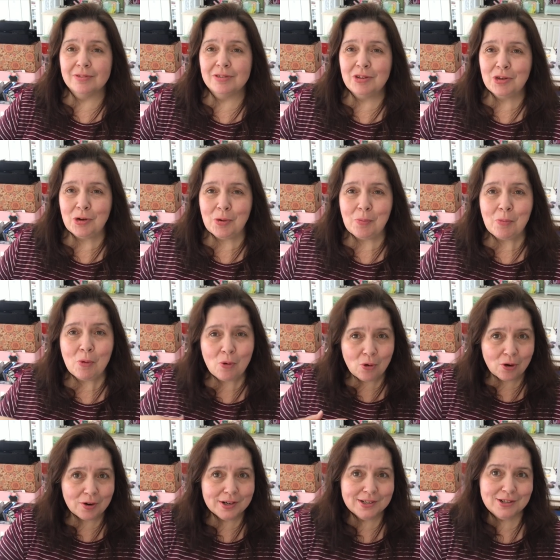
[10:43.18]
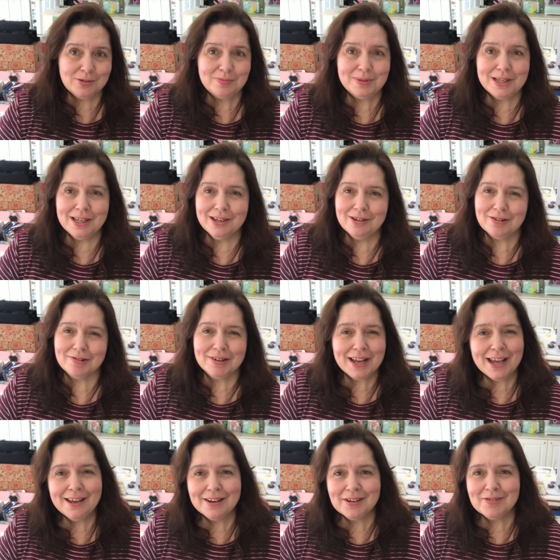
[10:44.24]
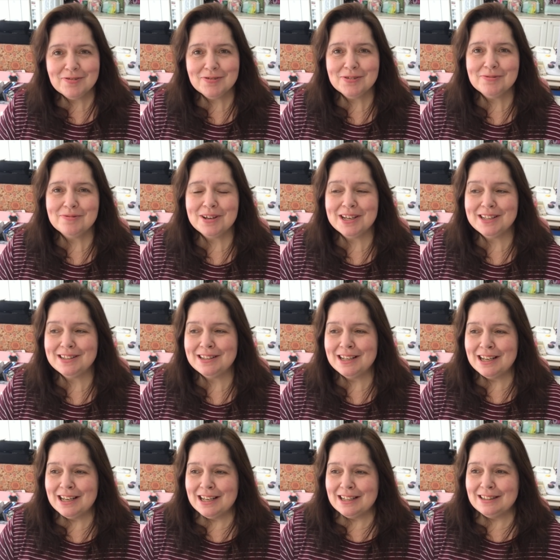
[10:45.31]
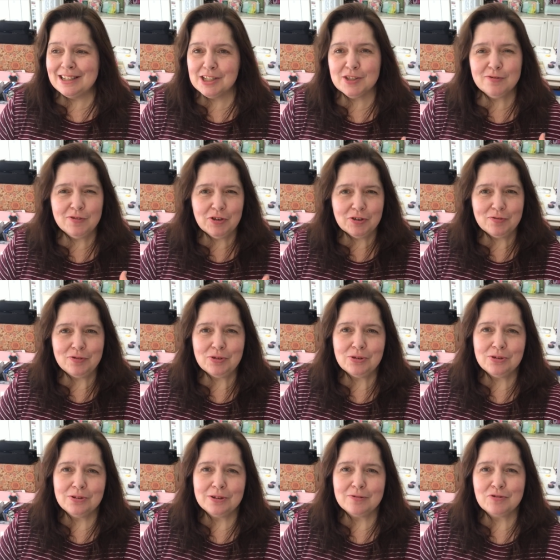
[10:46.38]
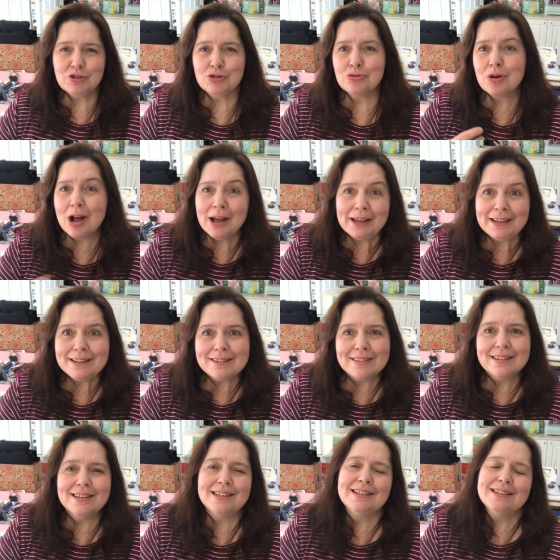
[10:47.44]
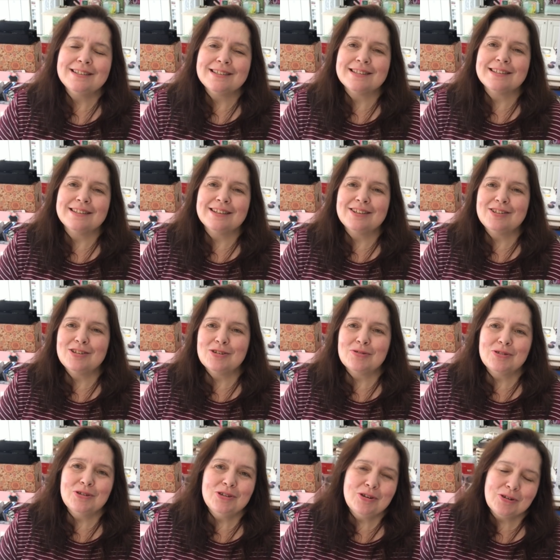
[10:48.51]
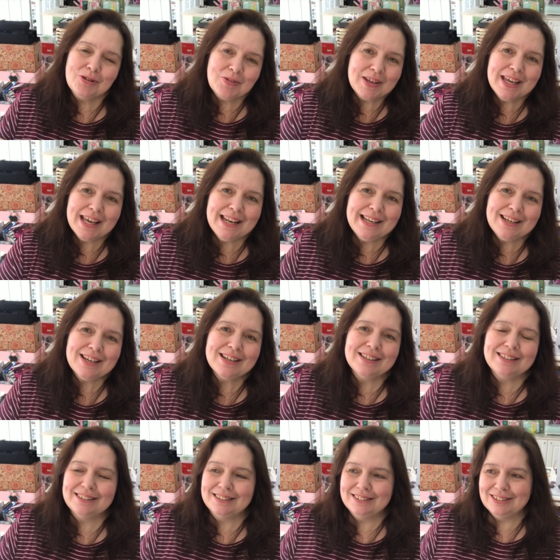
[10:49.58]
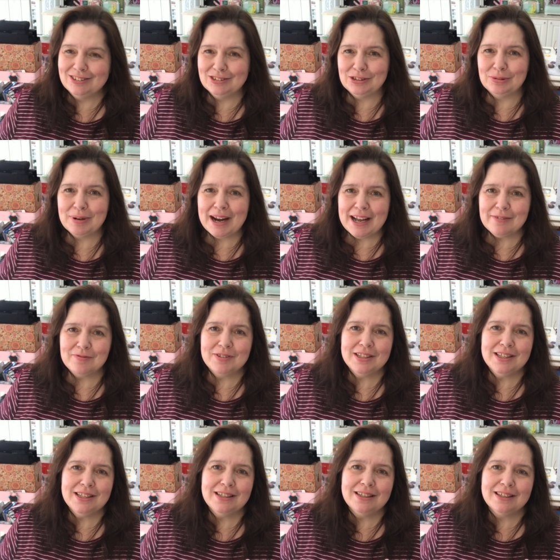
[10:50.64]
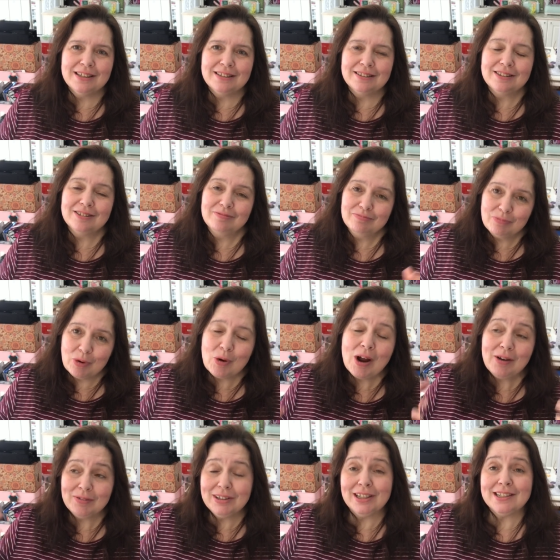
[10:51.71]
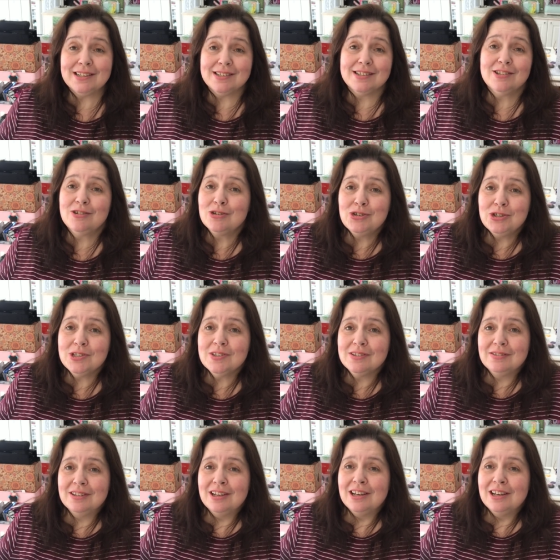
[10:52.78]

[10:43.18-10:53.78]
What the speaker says: you know, more into being creative and less fearful of trying things, and you're, you know, you're getting crafty and more, I would like to say, you're just